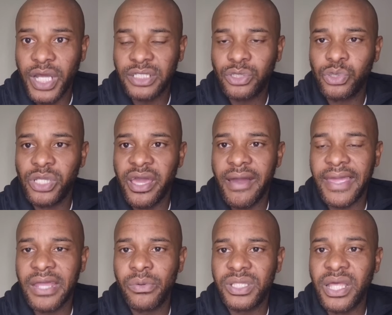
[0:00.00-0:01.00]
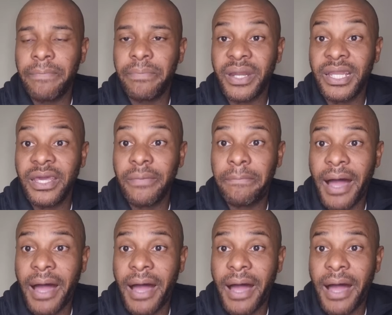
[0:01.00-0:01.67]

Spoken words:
us today again with that brilliant